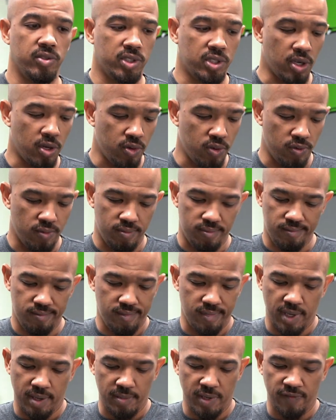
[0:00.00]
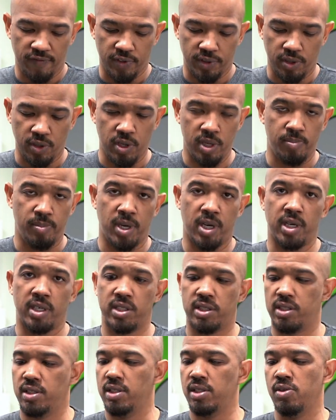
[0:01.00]
So, I mean, for 30
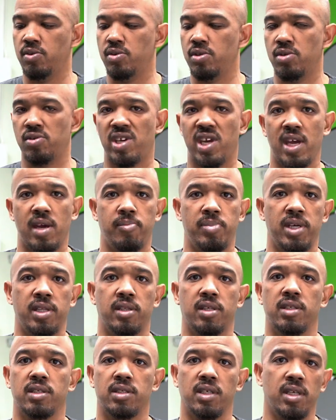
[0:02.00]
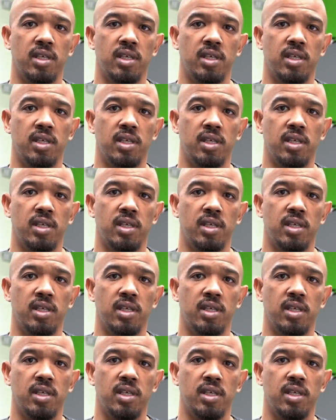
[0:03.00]
bucks, you can't beat this.